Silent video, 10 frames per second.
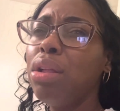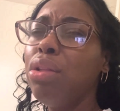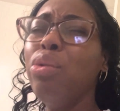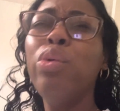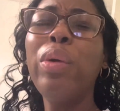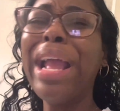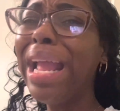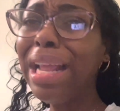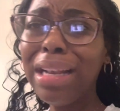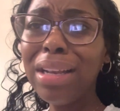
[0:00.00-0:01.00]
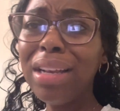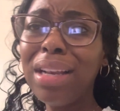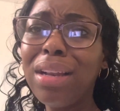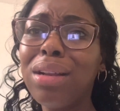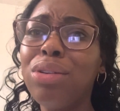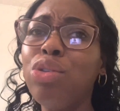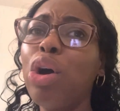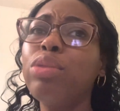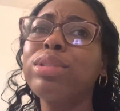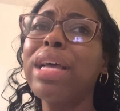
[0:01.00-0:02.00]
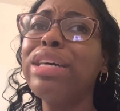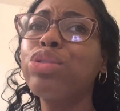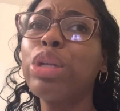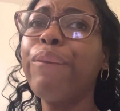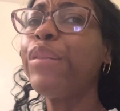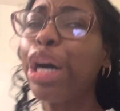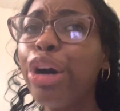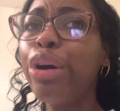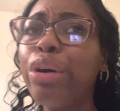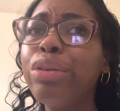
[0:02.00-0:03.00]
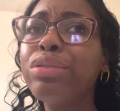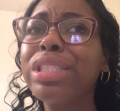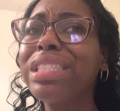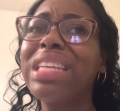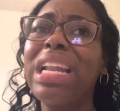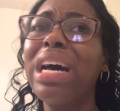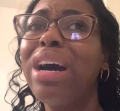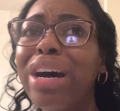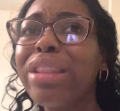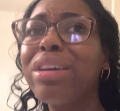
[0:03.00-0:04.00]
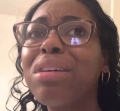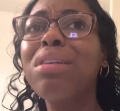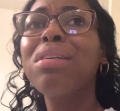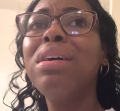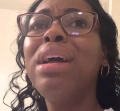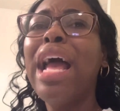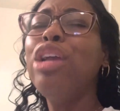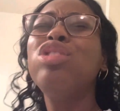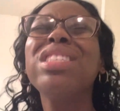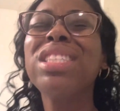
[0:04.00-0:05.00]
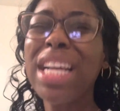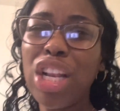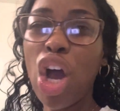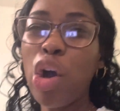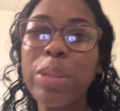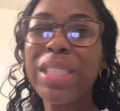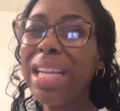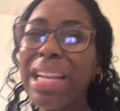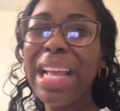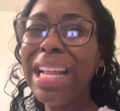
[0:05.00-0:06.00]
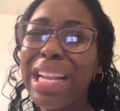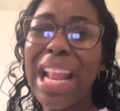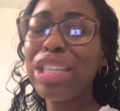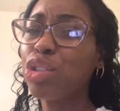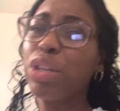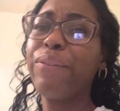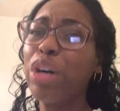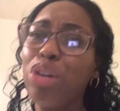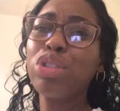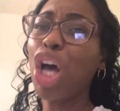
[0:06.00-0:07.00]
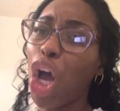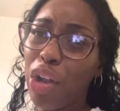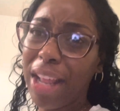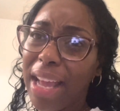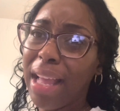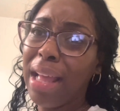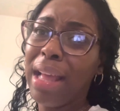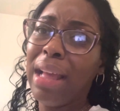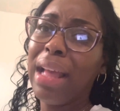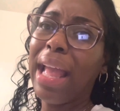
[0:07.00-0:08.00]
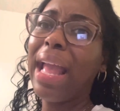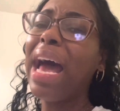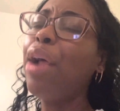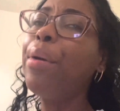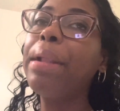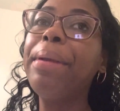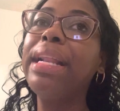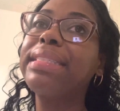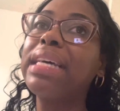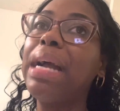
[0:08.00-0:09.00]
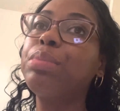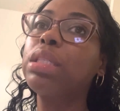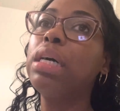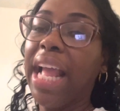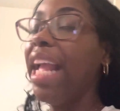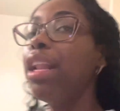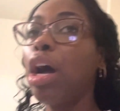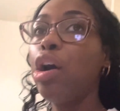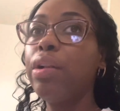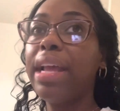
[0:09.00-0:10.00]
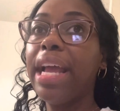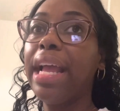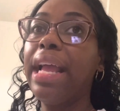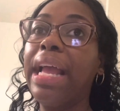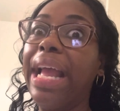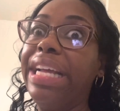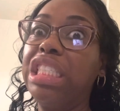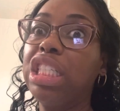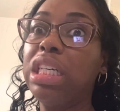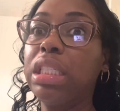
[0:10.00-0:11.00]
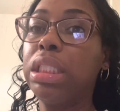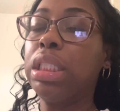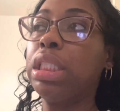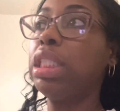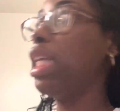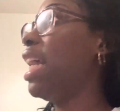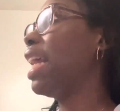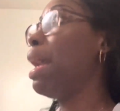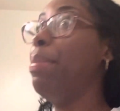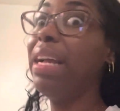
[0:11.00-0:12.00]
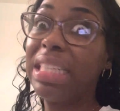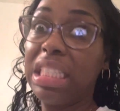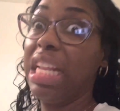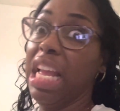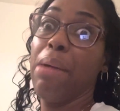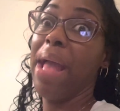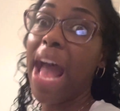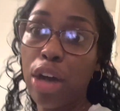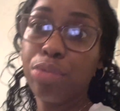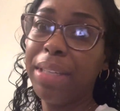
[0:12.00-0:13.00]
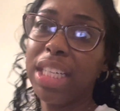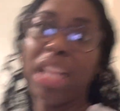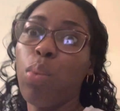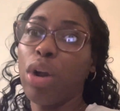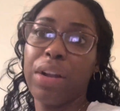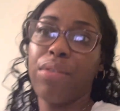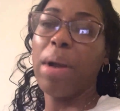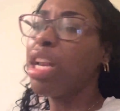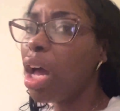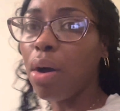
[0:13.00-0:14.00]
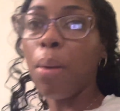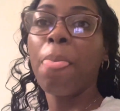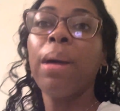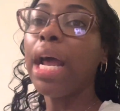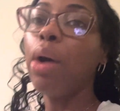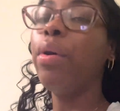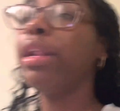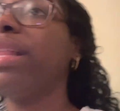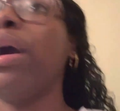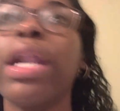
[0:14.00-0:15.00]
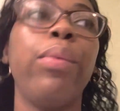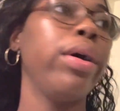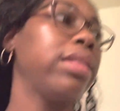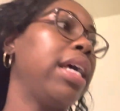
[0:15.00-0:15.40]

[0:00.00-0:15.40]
you eating, you know, answering the phones, this, that, and the other. And you just sitting, all, sitting, eating, and answering the phones all day. And I don't want to be the type to eat all day and just sit and get big as a damn house because I'm working from my. No, I don't want, I don't want